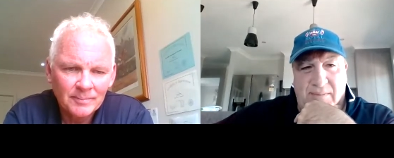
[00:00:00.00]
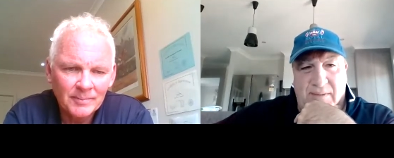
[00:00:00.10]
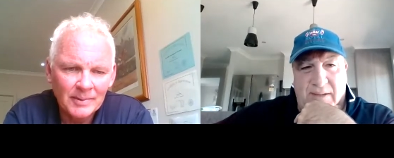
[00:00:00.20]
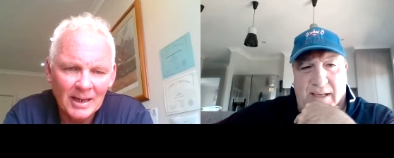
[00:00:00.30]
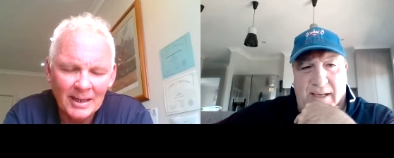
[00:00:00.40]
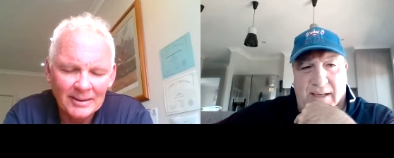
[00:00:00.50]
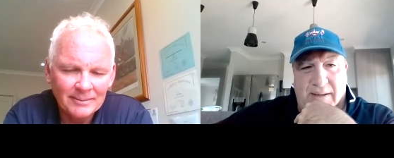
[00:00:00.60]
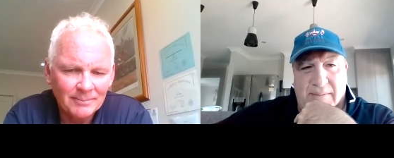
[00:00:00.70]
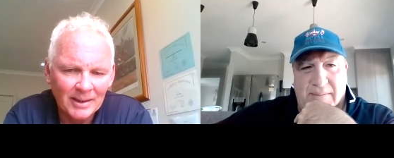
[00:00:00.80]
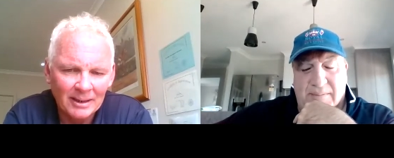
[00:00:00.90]
Speaker 1: No,
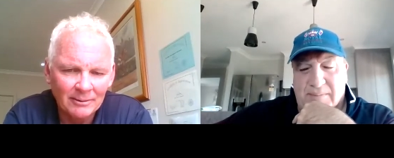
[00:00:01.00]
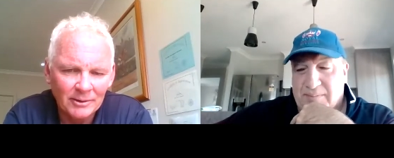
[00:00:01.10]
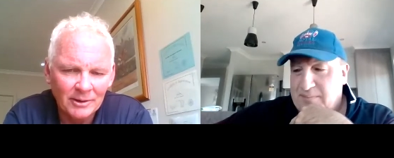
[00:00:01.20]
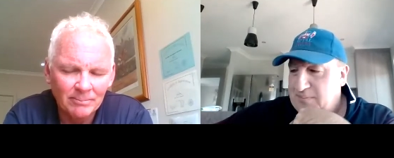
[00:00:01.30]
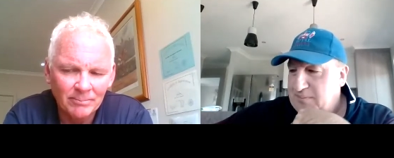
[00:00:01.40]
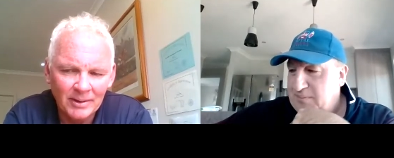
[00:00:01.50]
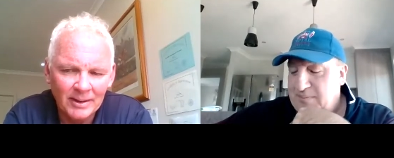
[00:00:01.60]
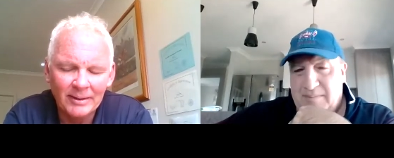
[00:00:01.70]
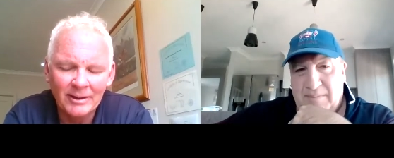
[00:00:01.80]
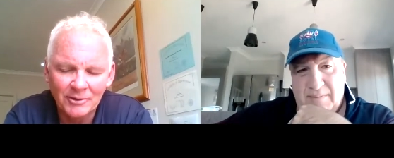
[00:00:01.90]
no, you,
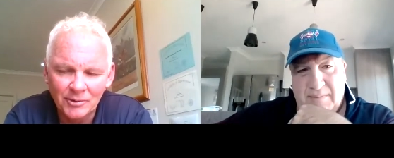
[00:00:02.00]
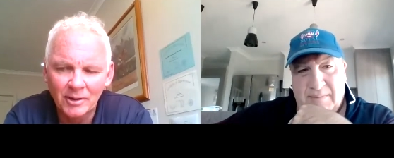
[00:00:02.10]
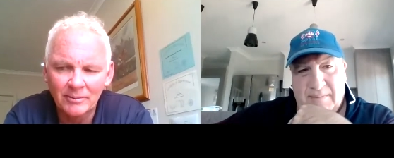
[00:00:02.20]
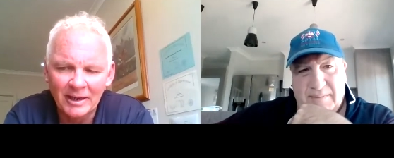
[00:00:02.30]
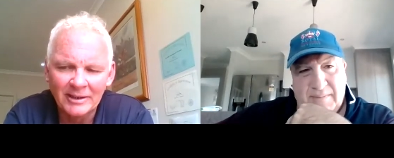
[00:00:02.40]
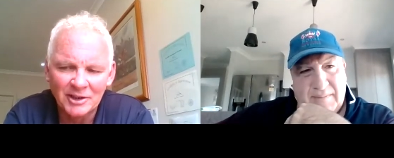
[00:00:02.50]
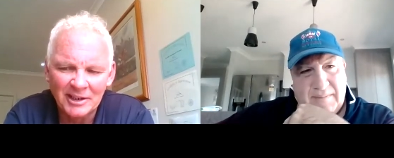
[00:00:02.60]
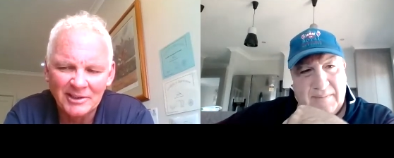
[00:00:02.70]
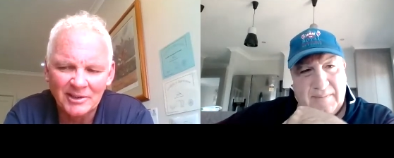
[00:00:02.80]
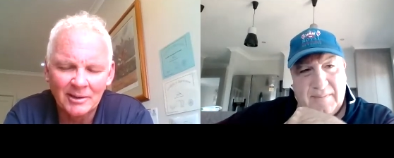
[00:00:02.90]
yeah, that's right. They
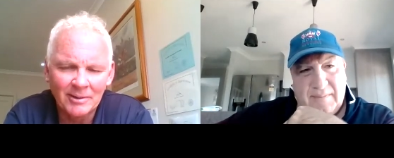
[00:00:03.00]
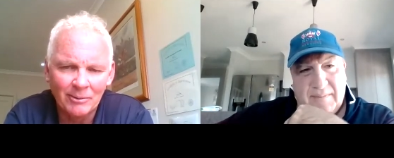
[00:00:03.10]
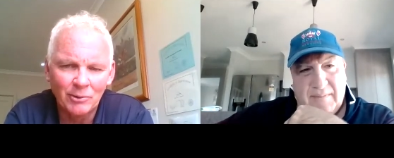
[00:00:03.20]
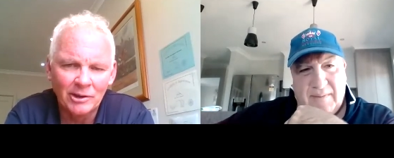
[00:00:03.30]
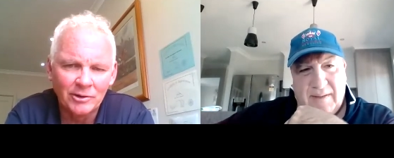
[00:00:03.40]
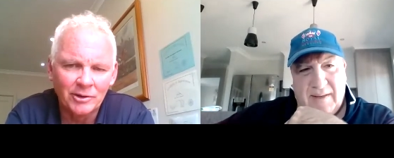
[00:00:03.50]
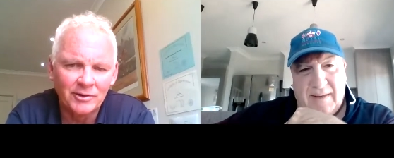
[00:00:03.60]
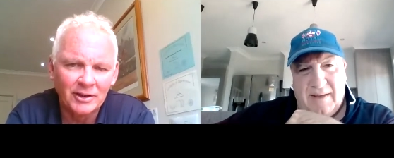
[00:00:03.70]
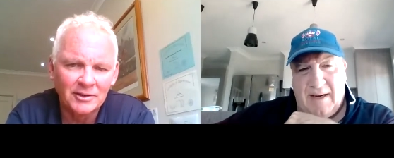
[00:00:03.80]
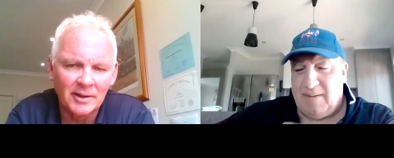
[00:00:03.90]
tease you. They really do
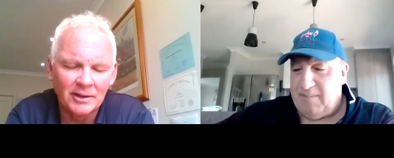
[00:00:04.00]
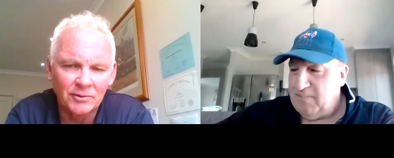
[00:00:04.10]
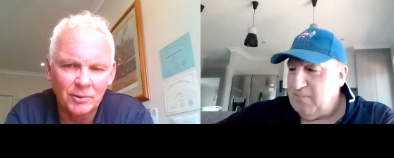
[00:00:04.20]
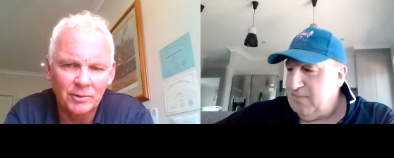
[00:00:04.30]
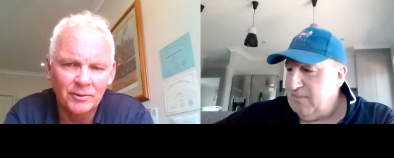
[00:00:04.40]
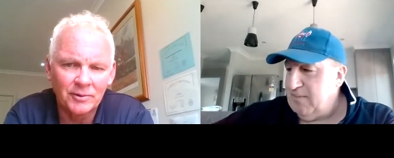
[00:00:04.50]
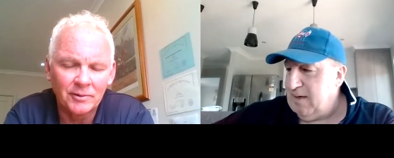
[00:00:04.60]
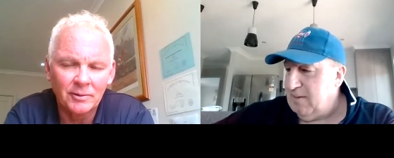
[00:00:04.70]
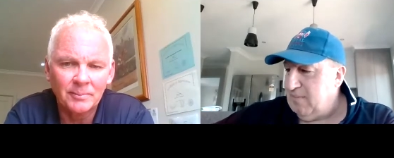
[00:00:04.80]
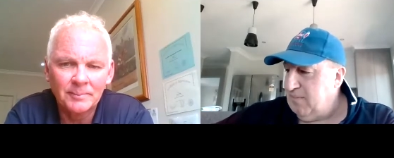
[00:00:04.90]
tease you, yeah. Those sort of
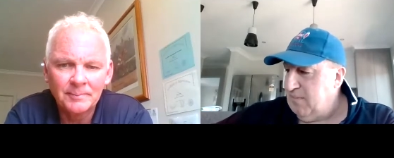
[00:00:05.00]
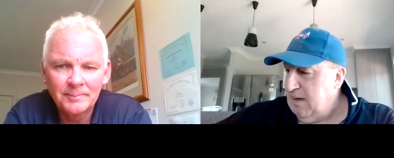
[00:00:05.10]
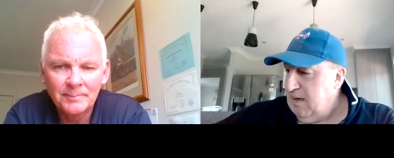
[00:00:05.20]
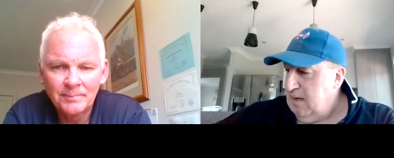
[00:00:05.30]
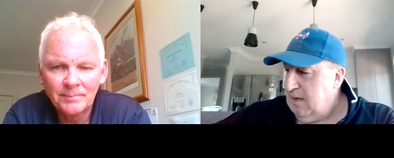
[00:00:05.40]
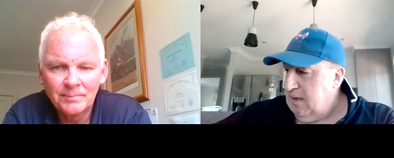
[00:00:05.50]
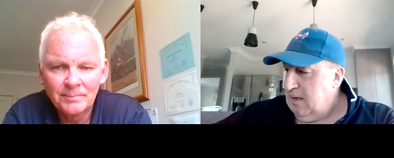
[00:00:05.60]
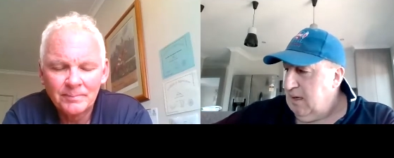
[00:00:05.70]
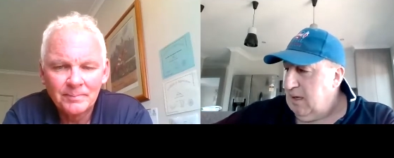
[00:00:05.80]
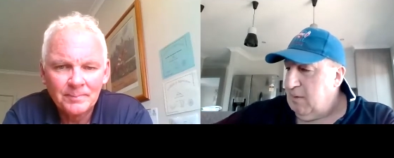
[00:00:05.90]
horses. Yeah.
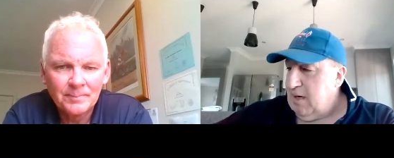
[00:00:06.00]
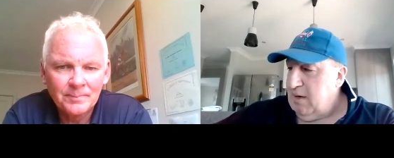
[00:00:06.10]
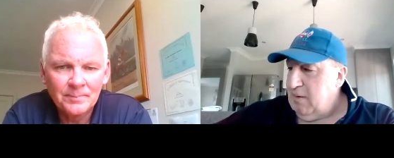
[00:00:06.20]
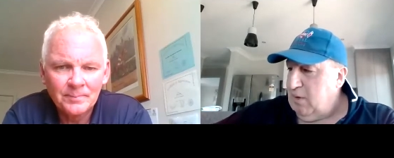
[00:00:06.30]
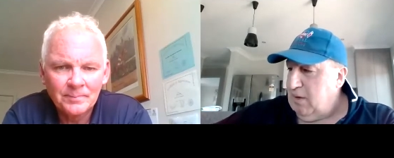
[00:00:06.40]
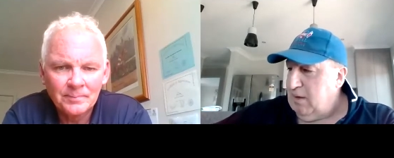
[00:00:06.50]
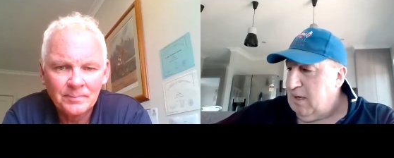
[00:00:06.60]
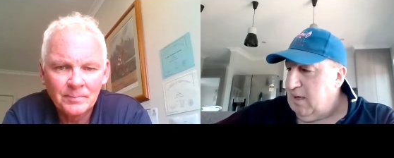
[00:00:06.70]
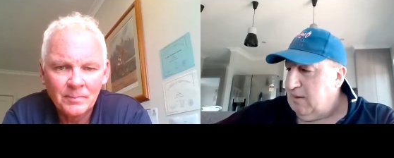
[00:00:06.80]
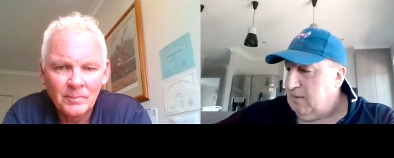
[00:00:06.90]
Speaker 2: Anyway,
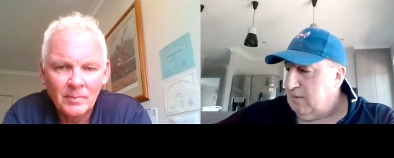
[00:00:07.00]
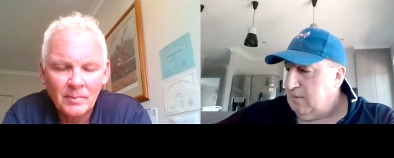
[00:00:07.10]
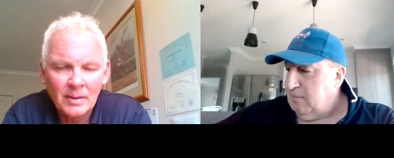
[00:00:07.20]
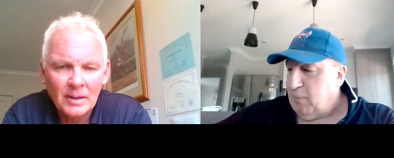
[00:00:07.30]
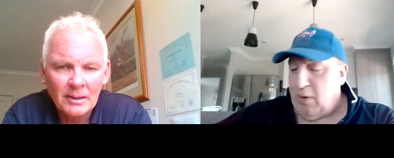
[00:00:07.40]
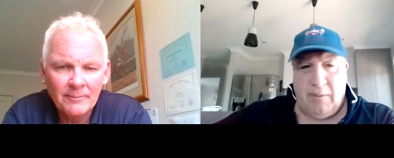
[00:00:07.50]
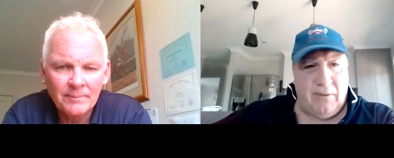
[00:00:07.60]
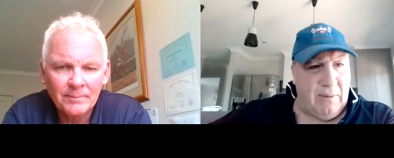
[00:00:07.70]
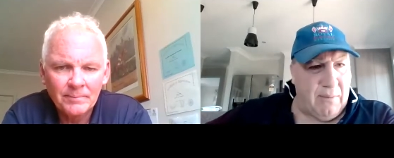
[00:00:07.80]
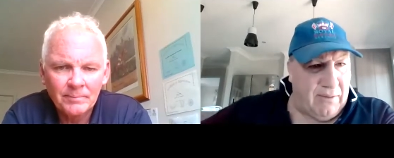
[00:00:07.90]
we had some
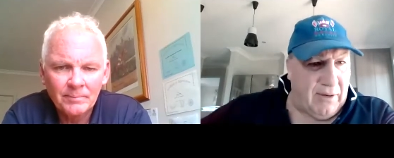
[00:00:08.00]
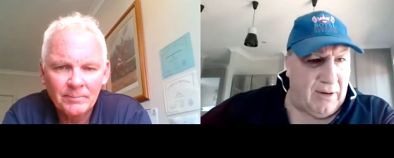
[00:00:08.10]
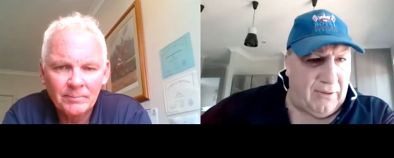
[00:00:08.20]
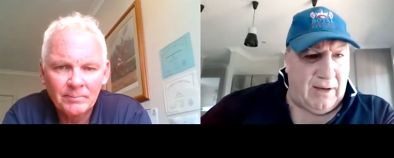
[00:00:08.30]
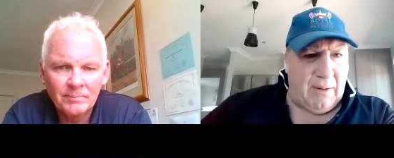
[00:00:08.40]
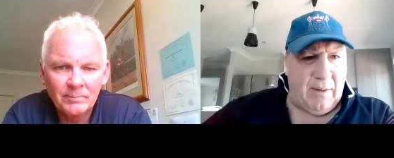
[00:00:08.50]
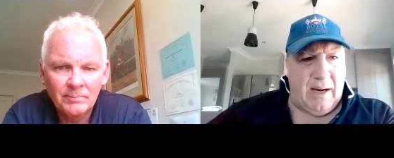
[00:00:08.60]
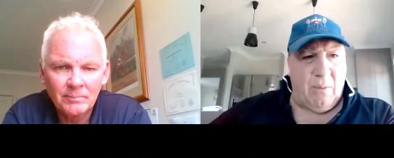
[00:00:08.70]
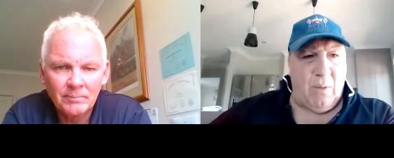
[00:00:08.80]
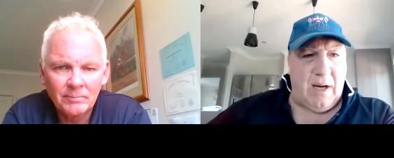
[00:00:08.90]
promising results there
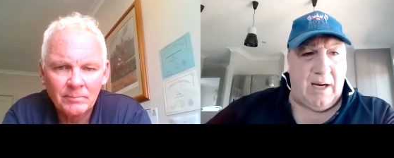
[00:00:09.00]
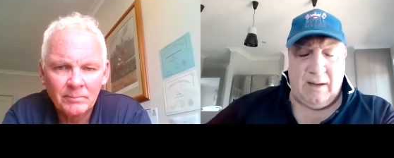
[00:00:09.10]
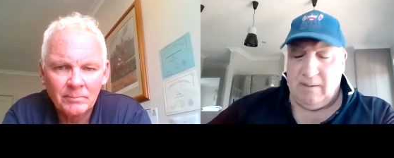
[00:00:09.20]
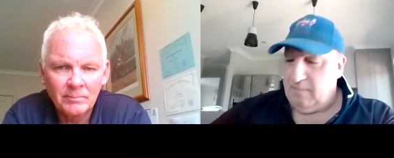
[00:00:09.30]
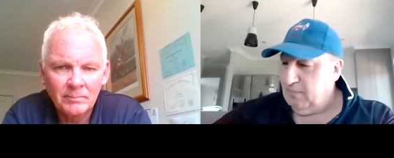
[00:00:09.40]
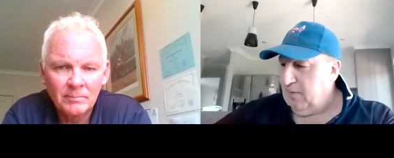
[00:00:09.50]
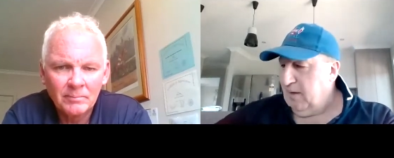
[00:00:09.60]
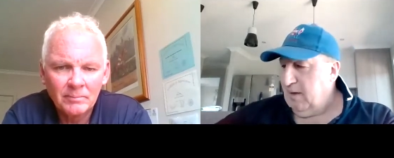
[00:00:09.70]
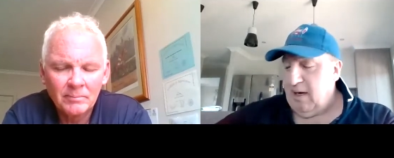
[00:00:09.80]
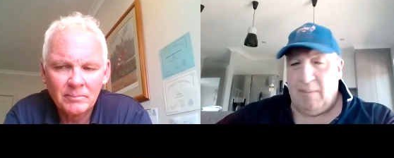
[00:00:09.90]
without winning.
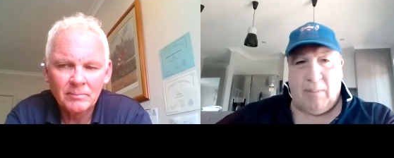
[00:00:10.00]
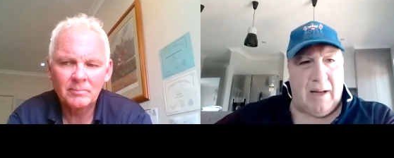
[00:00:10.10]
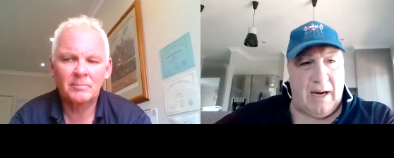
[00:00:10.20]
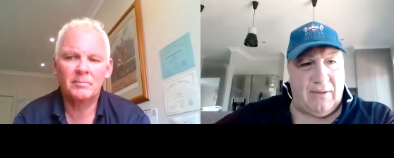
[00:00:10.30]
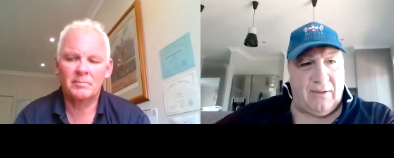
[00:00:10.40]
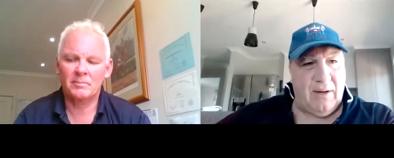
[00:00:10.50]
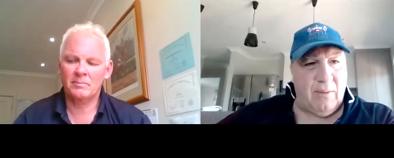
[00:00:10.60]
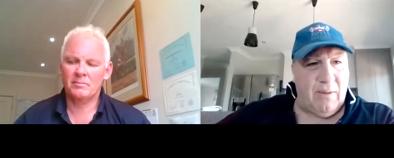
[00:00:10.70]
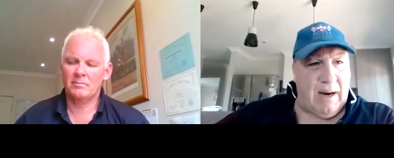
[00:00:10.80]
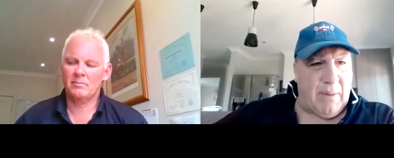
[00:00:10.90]
Our
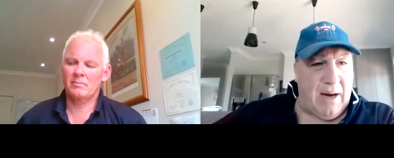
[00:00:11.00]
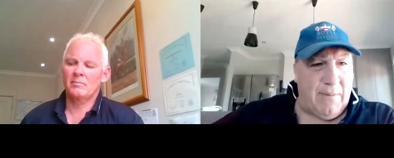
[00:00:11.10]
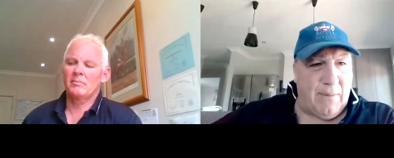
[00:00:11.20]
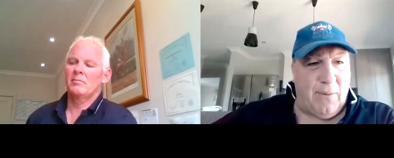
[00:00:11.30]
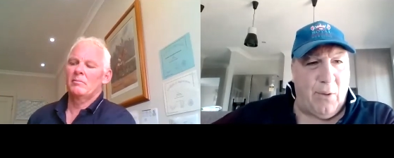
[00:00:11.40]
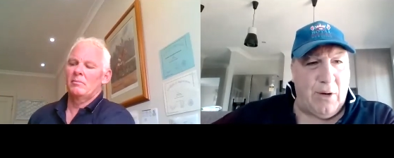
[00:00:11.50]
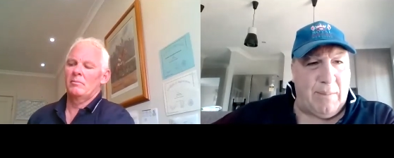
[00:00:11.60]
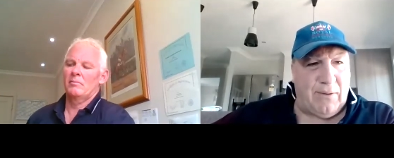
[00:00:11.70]
place, we're up over forty